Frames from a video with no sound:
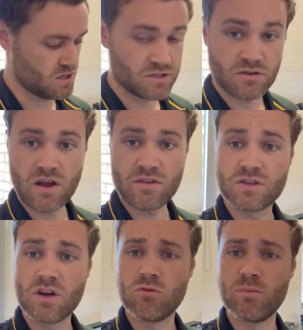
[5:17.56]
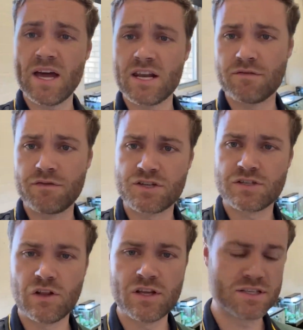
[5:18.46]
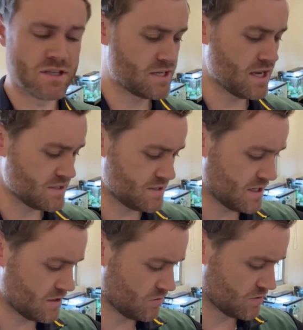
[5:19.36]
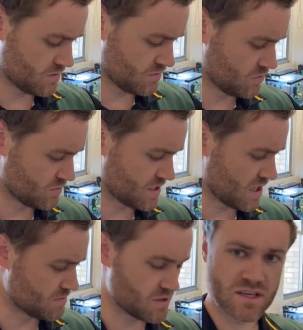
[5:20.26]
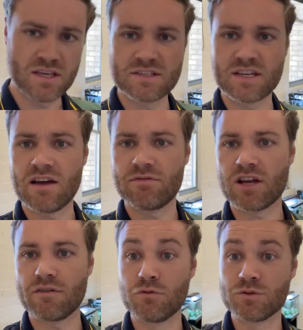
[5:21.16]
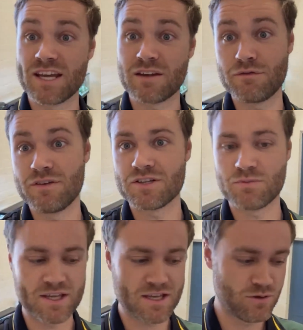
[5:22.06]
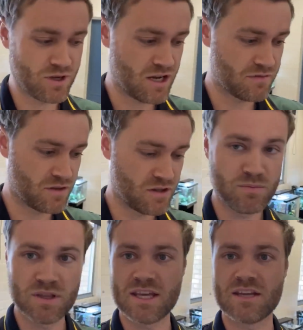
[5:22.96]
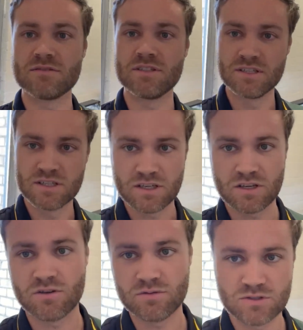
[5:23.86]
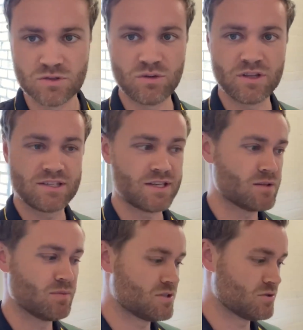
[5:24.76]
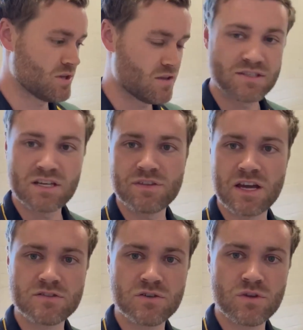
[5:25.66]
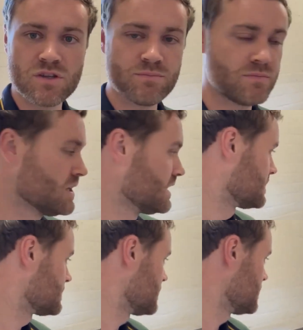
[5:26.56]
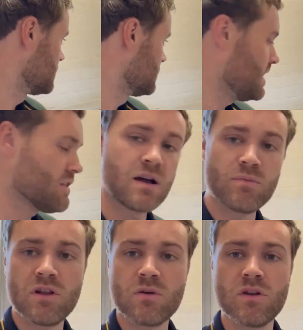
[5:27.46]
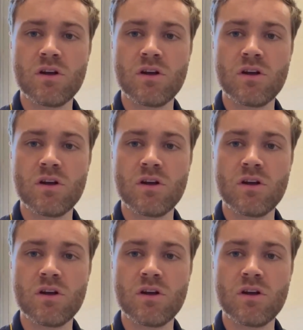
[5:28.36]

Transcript: So throughout the term we'll be adding fish slowly into the tanks to get all set up so the kids can have like a full tank of fish where they can look after them and they can, you know, do all the assessments and all the other stuff they have to on them. So yeah, they're coming along